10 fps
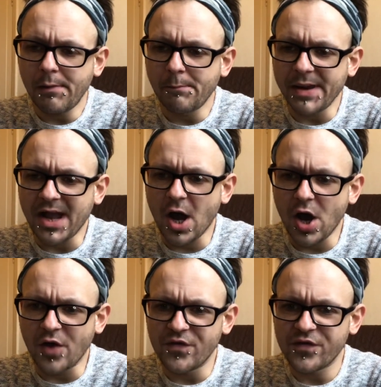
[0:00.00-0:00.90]

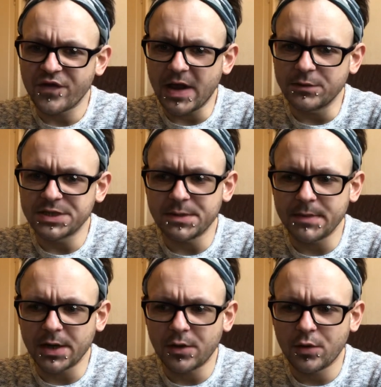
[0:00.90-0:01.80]
because I was at
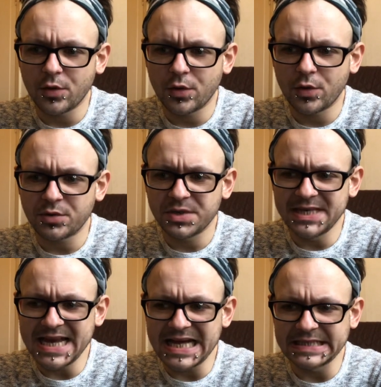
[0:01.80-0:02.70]
my
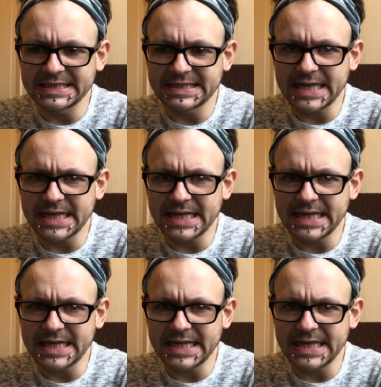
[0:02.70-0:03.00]
nan's